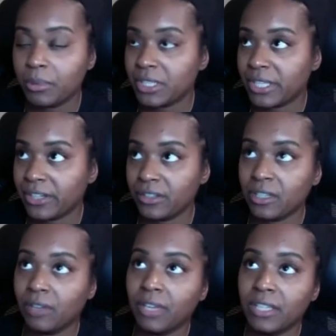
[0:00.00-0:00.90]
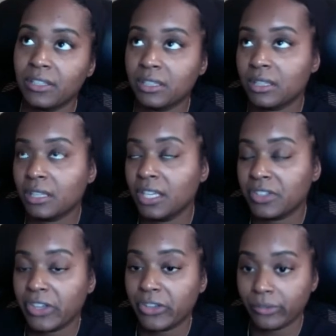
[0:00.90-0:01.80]
protect yourself against the things
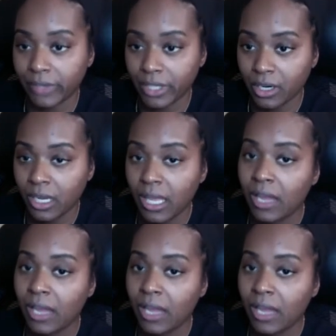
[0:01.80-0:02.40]
that you fear.